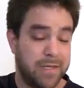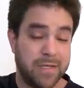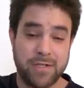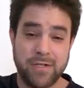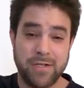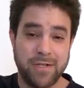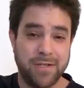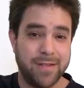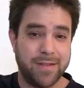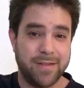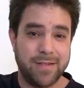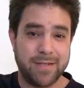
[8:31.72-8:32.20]

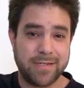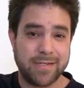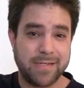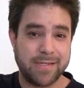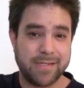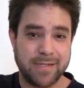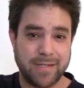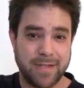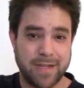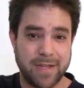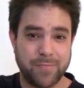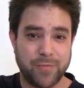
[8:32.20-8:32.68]
Actually, this
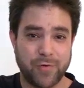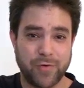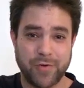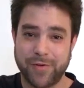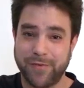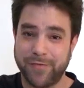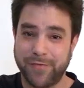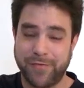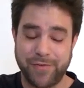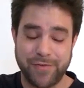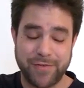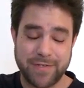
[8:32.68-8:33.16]
is a lot more
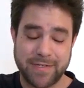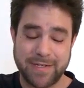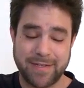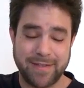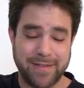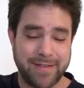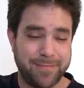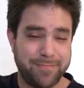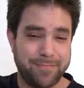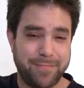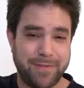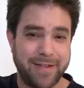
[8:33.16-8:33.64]

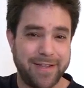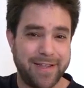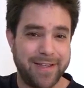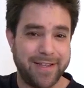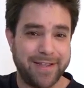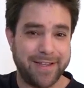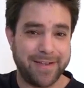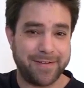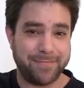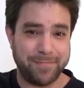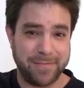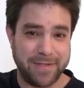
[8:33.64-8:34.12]
confusing than
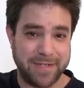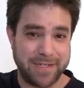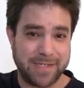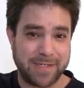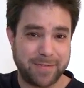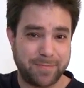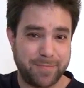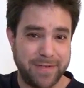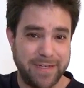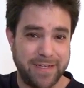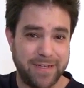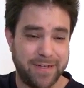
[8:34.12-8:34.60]
playing it in
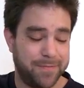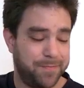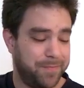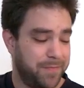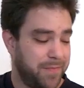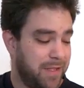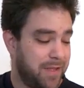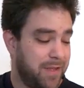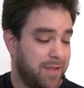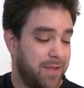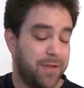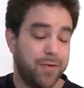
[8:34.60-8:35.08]
speed.
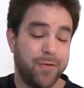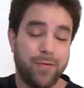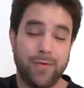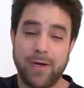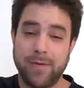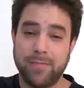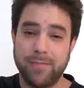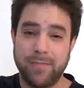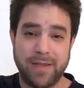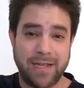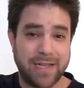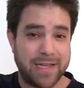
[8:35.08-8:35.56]

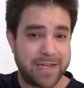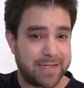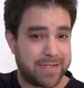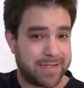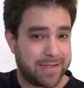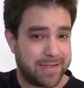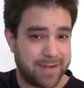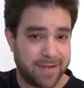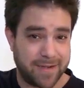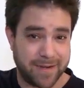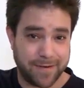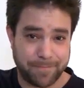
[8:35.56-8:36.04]
One
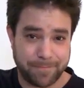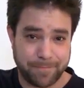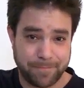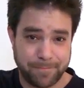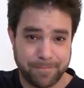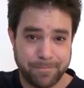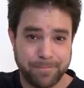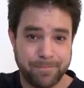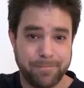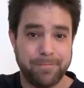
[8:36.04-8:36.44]
last time.